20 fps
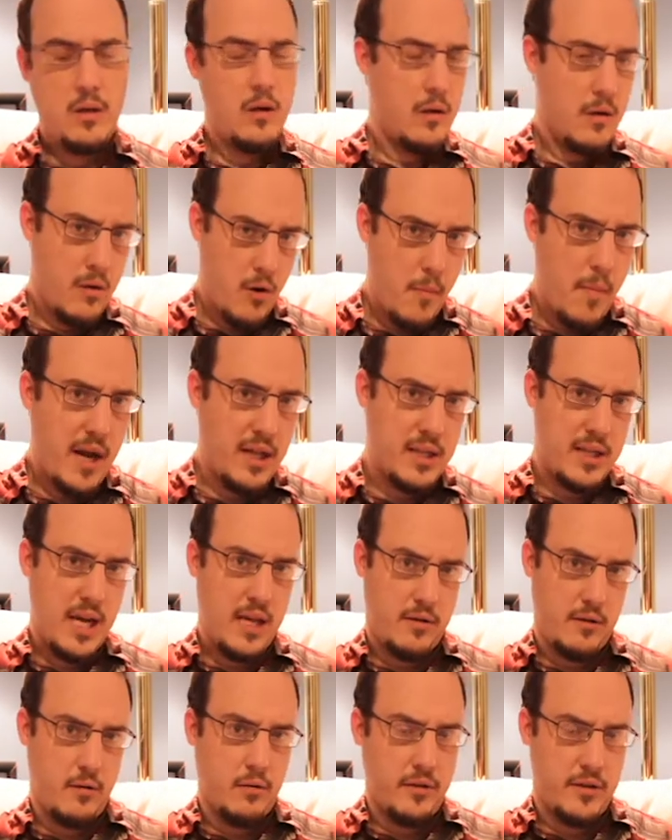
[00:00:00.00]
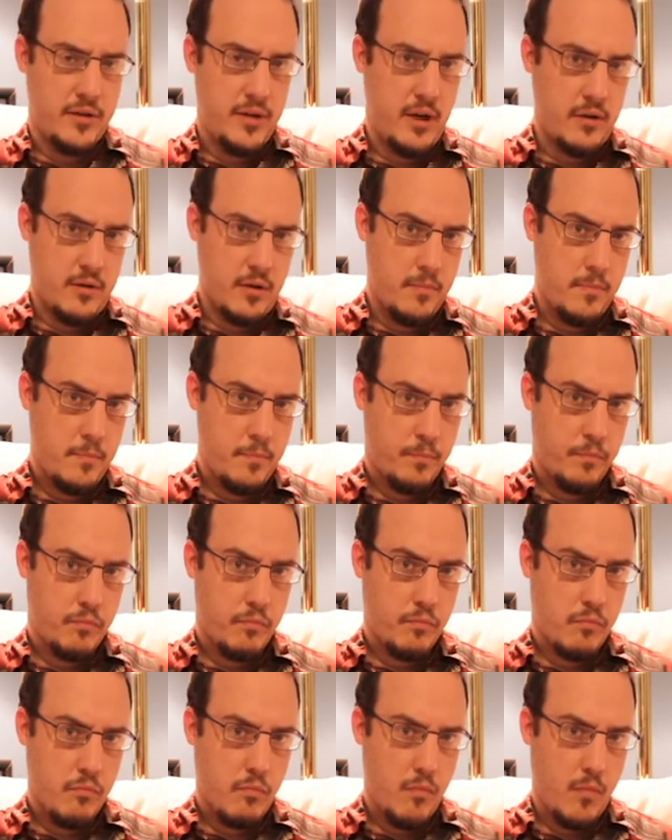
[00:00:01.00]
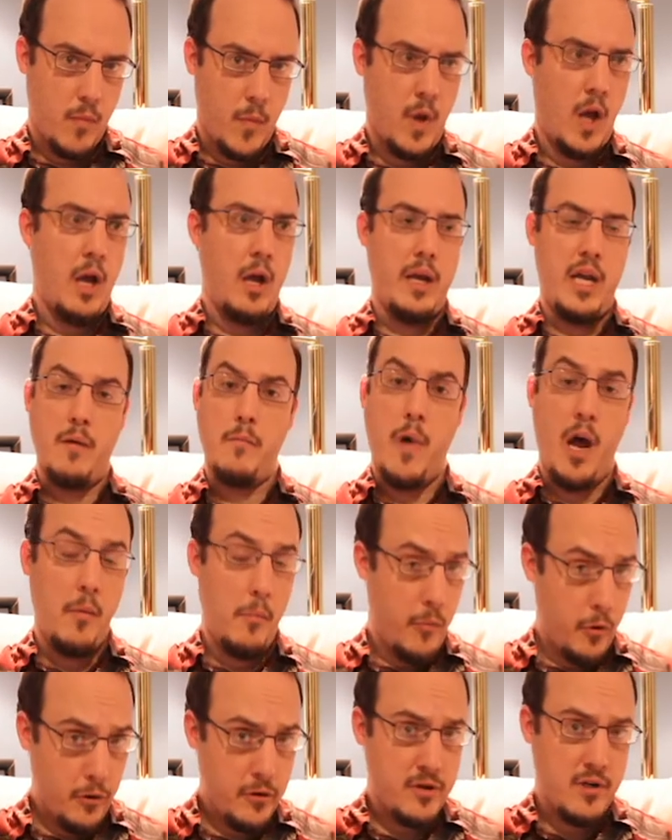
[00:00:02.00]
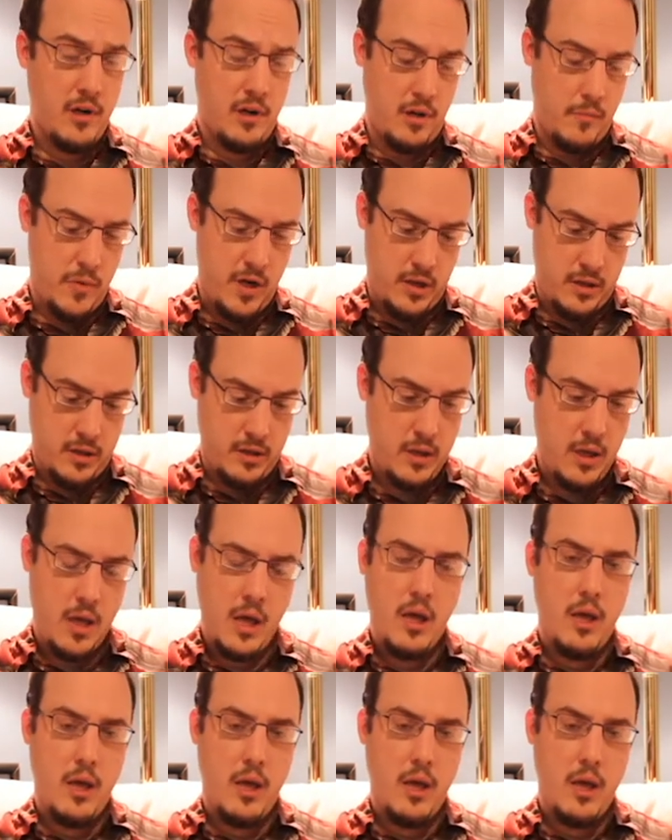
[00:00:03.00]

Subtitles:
Who made the ethical decision? In my personal opinion,